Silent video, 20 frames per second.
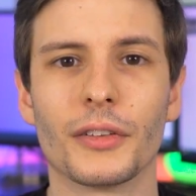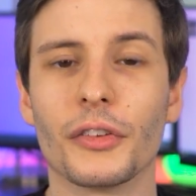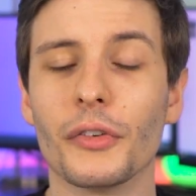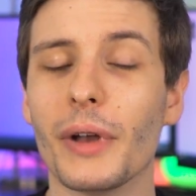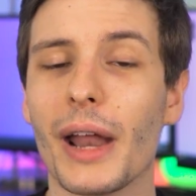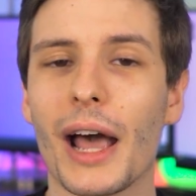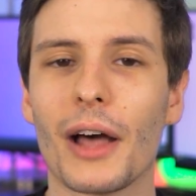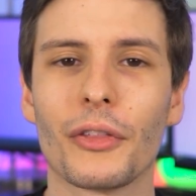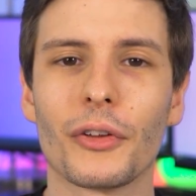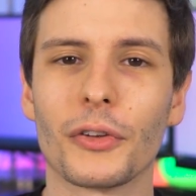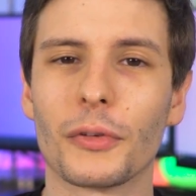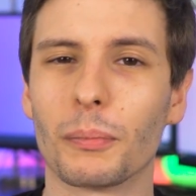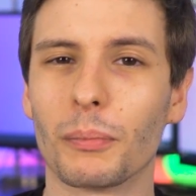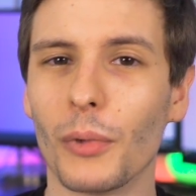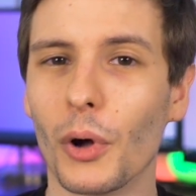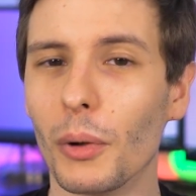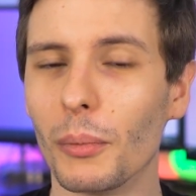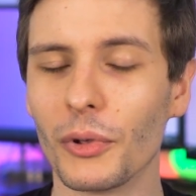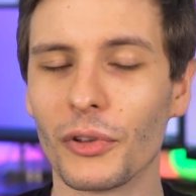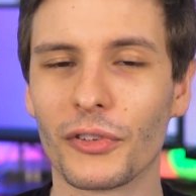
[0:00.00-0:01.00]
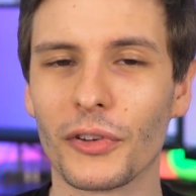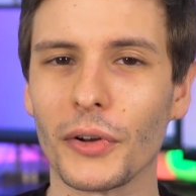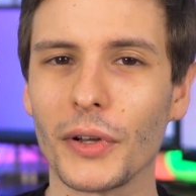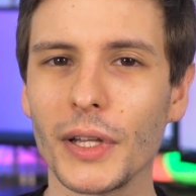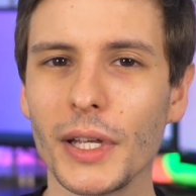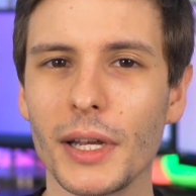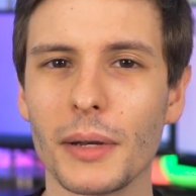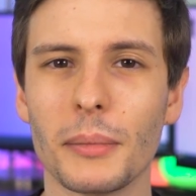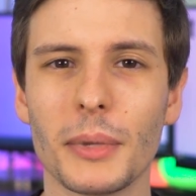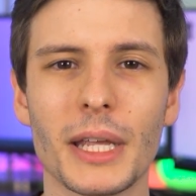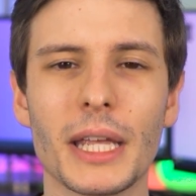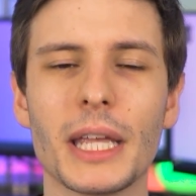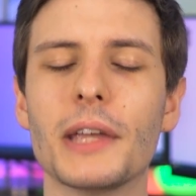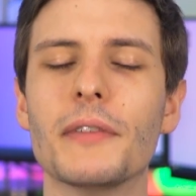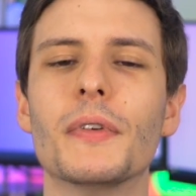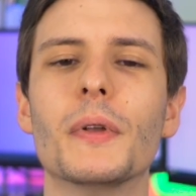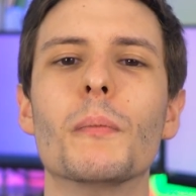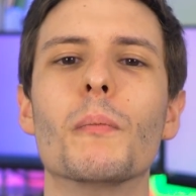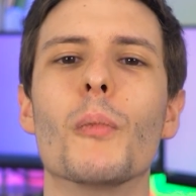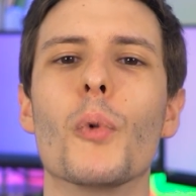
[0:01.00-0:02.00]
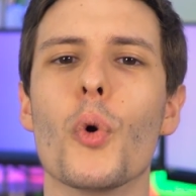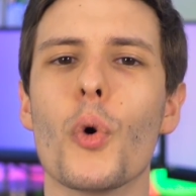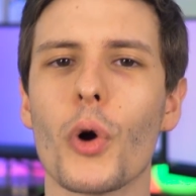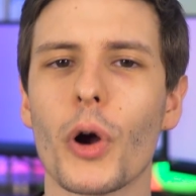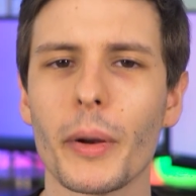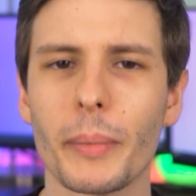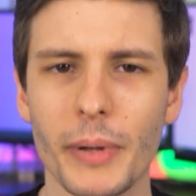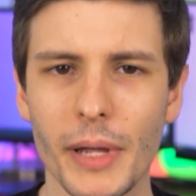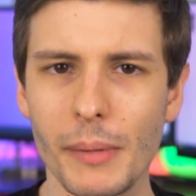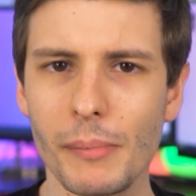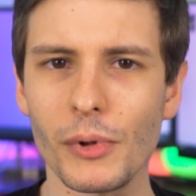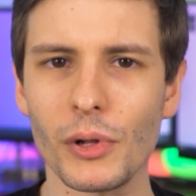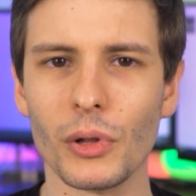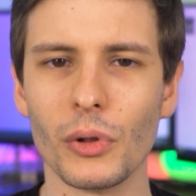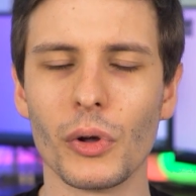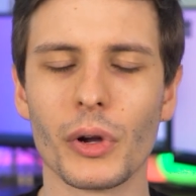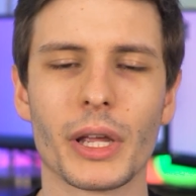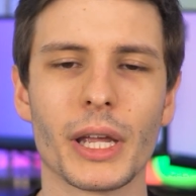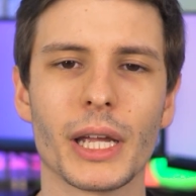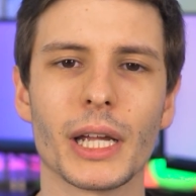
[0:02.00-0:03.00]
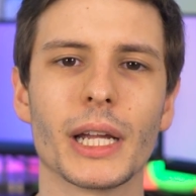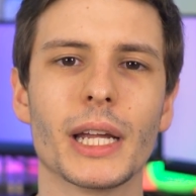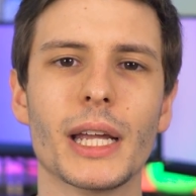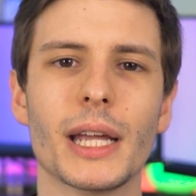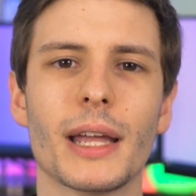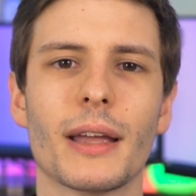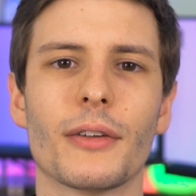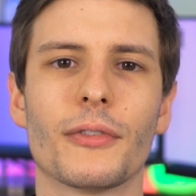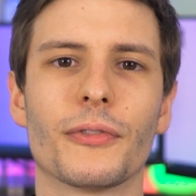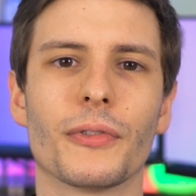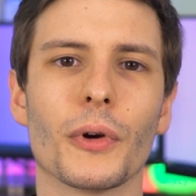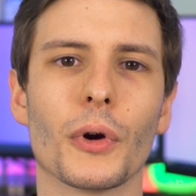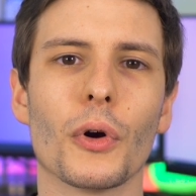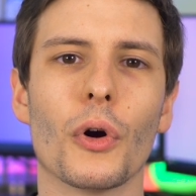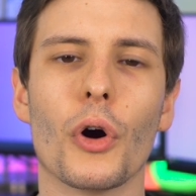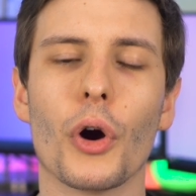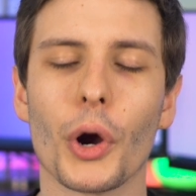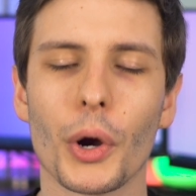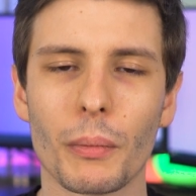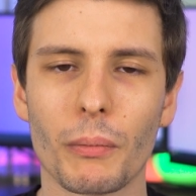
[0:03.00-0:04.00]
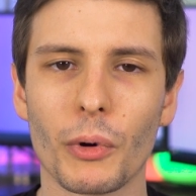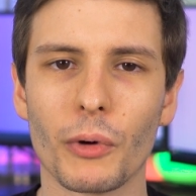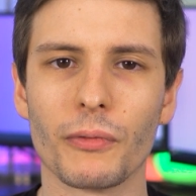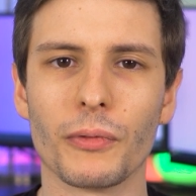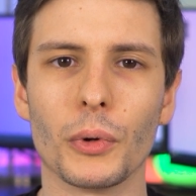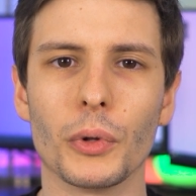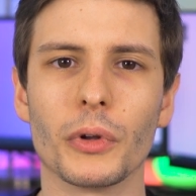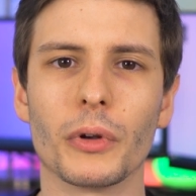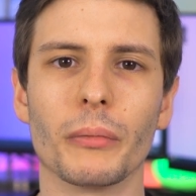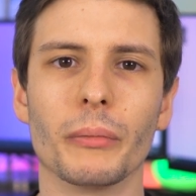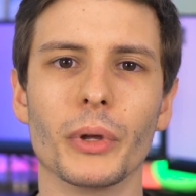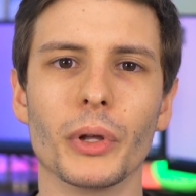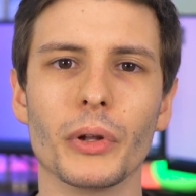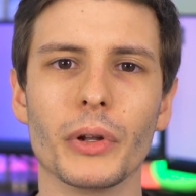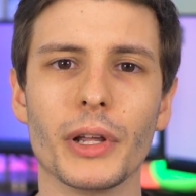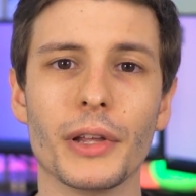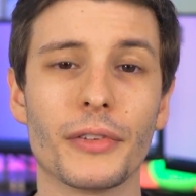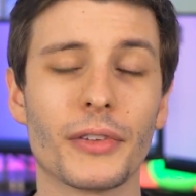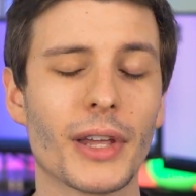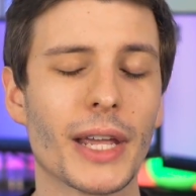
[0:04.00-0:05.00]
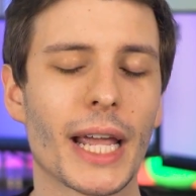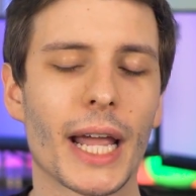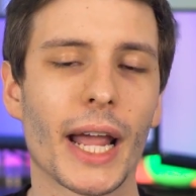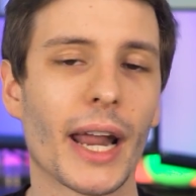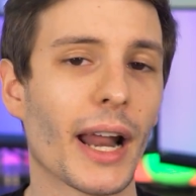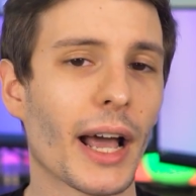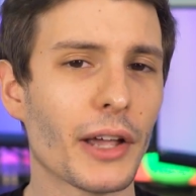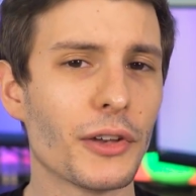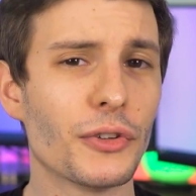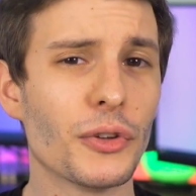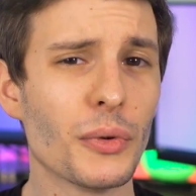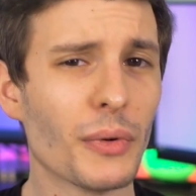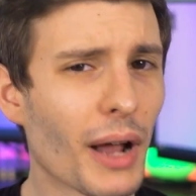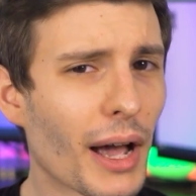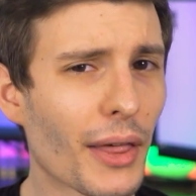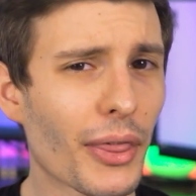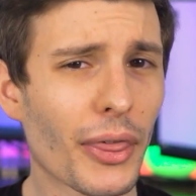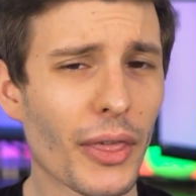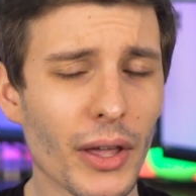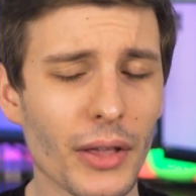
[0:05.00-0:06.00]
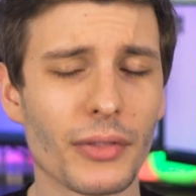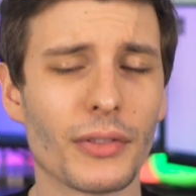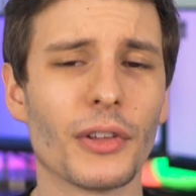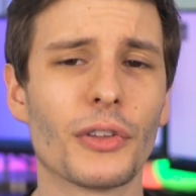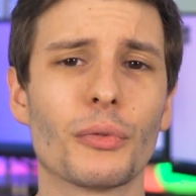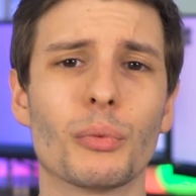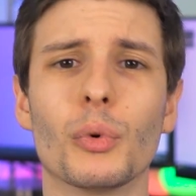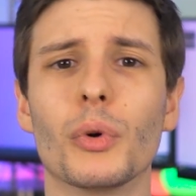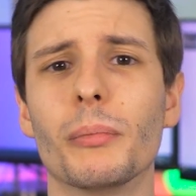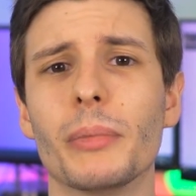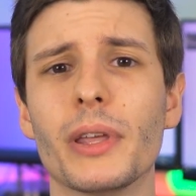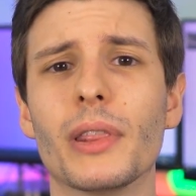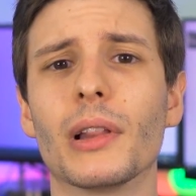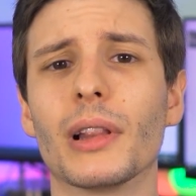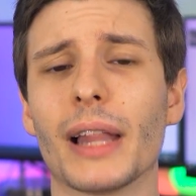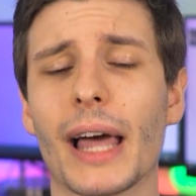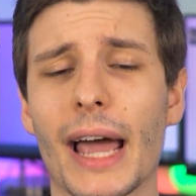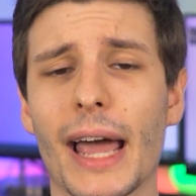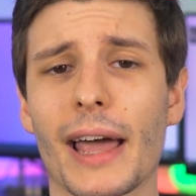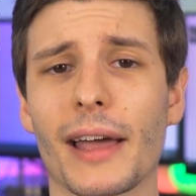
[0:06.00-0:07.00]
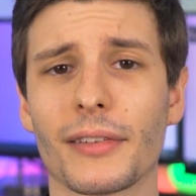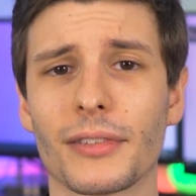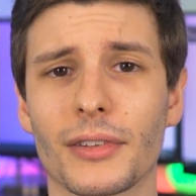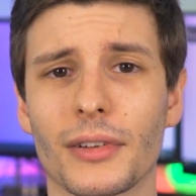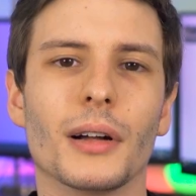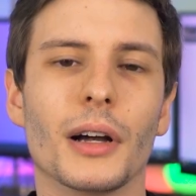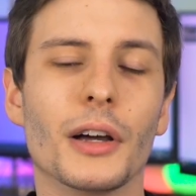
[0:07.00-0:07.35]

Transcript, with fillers: So now there's almost certainly going to be even more people looking for hardware vulnerabilities, and I do not think this will be the last.